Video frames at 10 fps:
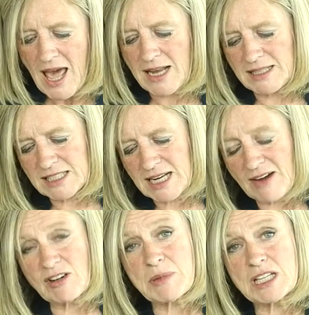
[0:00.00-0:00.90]
and its
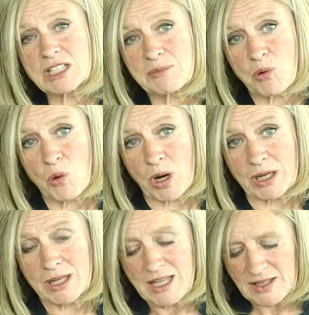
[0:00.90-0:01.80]
government
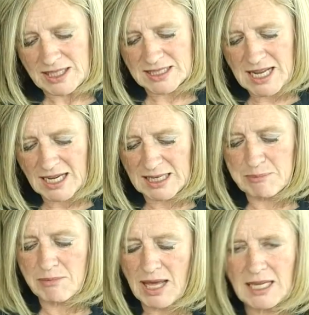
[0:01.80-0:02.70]
support that is
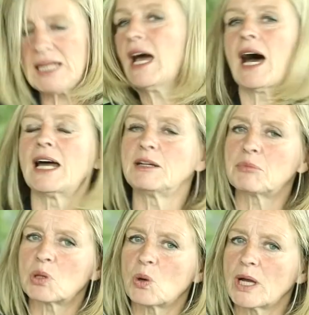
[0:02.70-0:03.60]
getting many
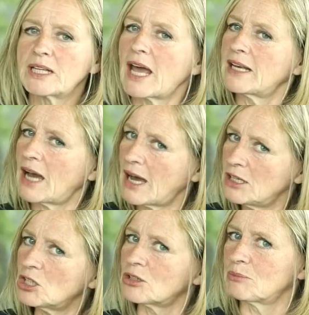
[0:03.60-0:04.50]
unemployed and
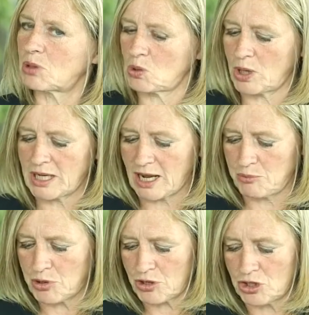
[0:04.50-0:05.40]
underemployed
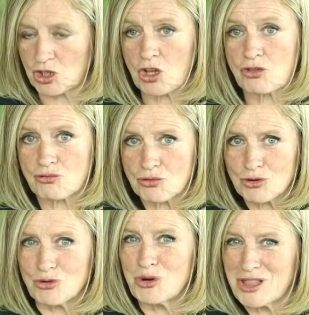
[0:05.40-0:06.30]
Albertans
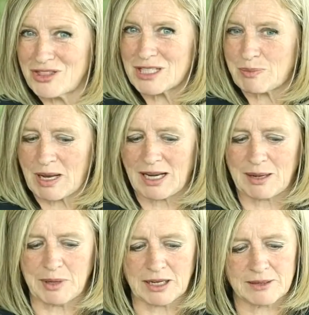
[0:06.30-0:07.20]
through this
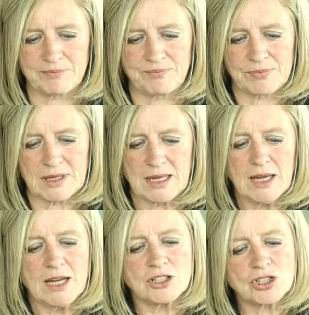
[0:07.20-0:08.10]
pandemic.
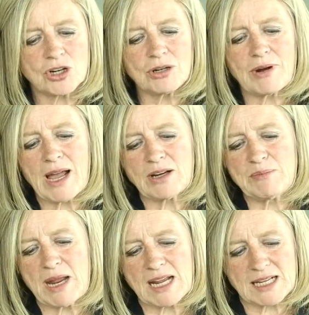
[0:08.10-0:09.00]
To turn around
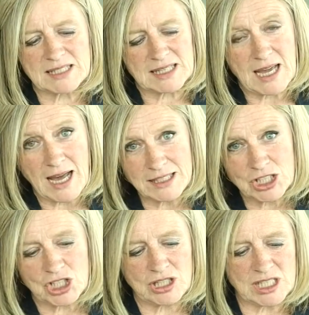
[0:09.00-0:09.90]
and make
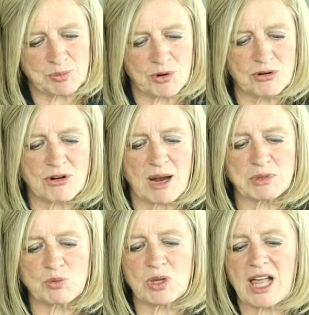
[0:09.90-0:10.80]
cuts to these
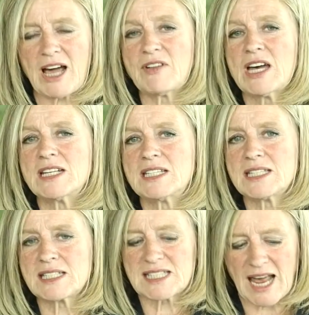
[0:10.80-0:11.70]
programs will have
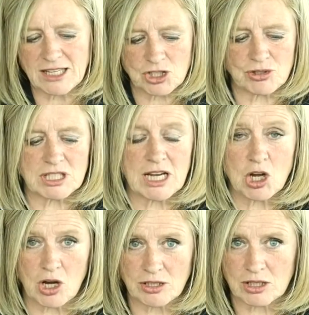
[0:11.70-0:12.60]
disastrous
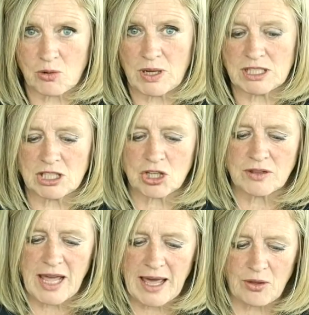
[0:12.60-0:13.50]
consequences
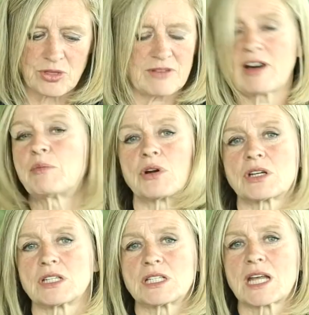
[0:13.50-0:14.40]
on the health of
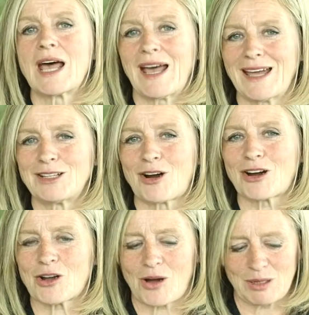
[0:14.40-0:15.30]
Albertans and
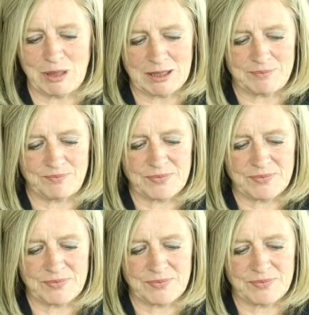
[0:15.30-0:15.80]
our economy.